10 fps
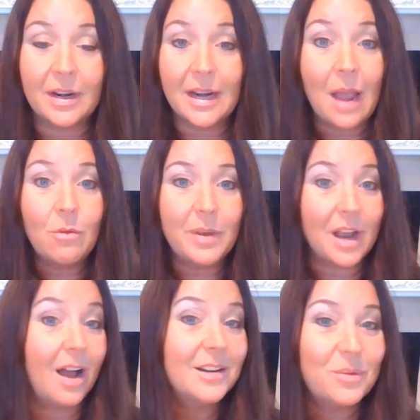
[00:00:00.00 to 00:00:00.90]
And I will be
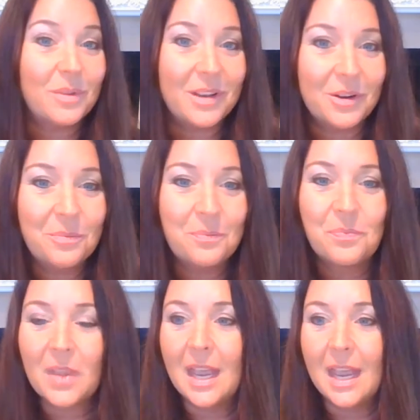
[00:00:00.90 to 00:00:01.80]
honest with you,
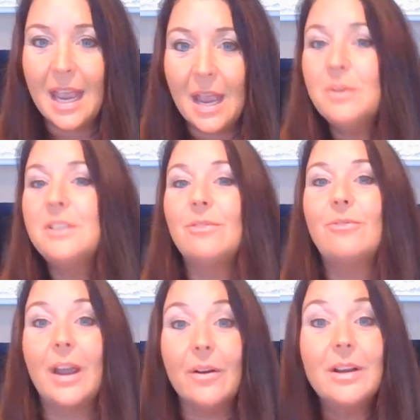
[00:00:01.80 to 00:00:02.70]
it was a
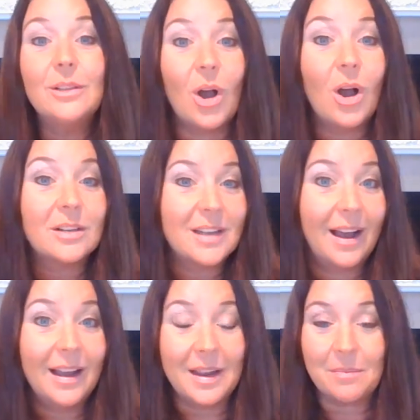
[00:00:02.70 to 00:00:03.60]
very long
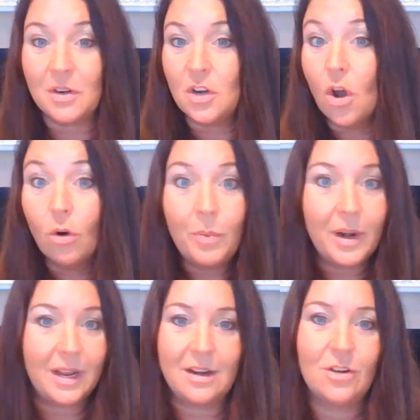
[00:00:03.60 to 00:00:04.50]
time.
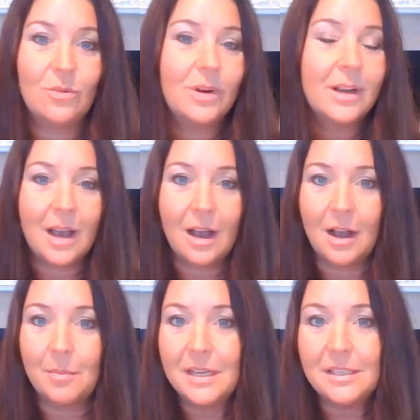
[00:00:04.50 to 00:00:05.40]
Nobody knew,
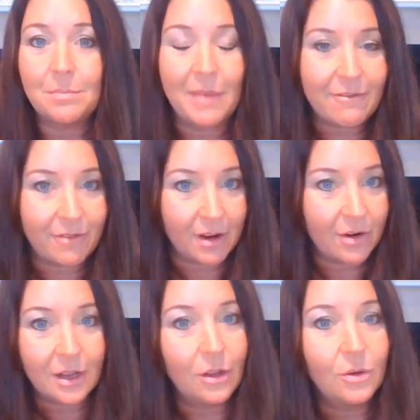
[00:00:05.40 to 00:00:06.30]
except my
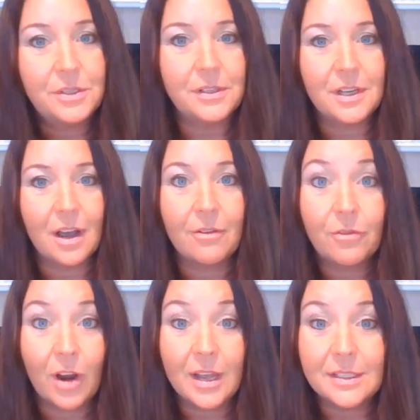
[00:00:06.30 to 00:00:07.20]
very closest of
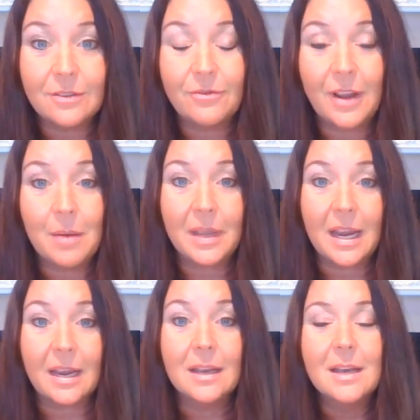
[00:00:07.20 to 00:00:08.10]
friends and
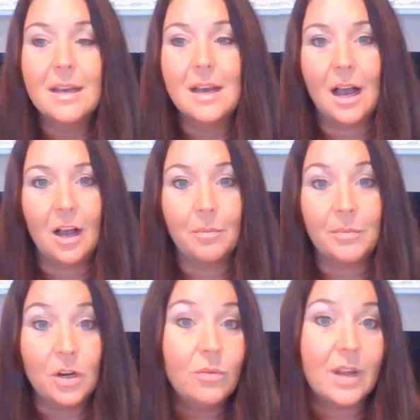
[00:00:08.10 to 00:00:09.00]
family,
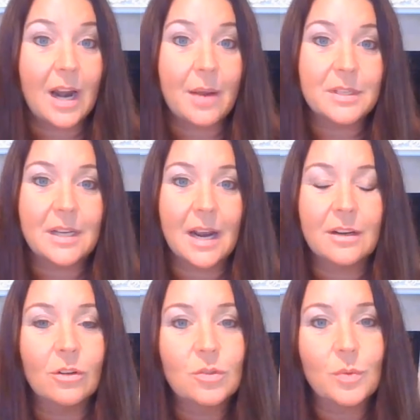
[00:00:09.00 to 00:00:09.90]
knew that I was
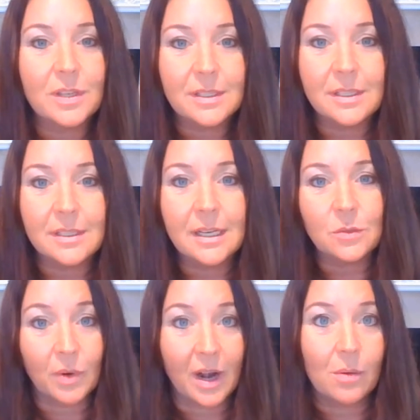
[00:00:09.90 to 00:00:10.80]
diagnosed with this
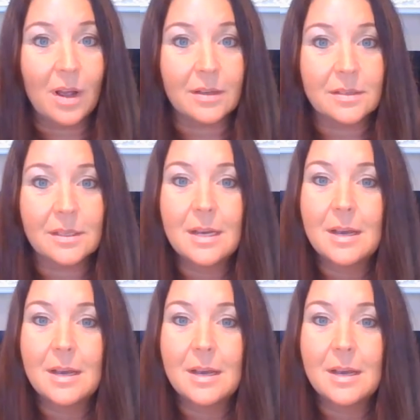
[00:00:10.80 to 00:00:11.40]
disease when I was.